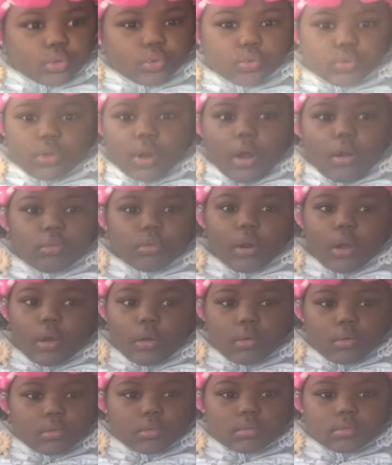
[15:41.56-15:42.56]
You don't
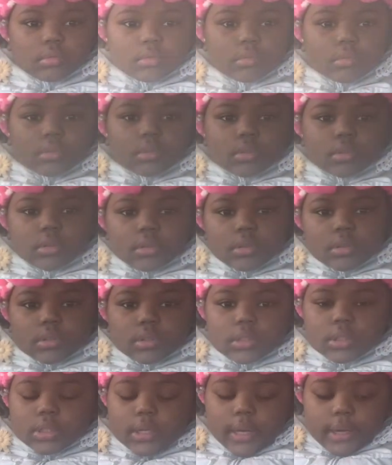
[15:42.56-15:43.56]

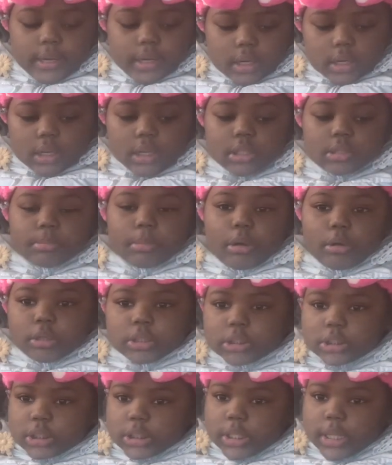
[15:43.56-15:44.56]
know? See, they did us
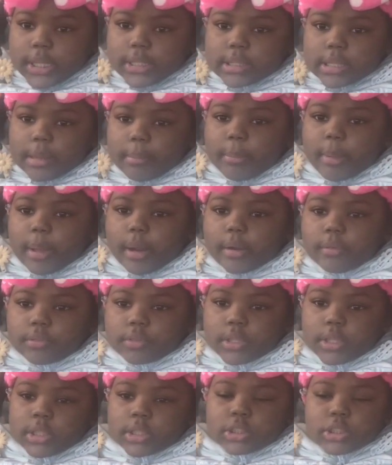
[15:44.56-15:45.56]
bogus and they time about
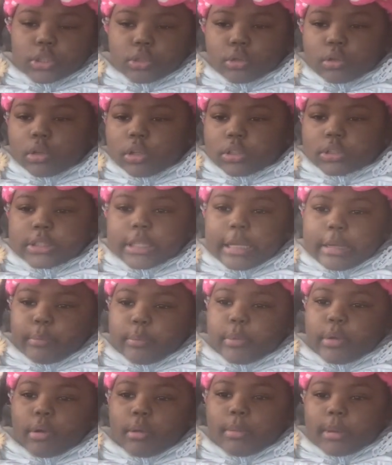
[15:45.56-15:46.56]
everything's still closed down and go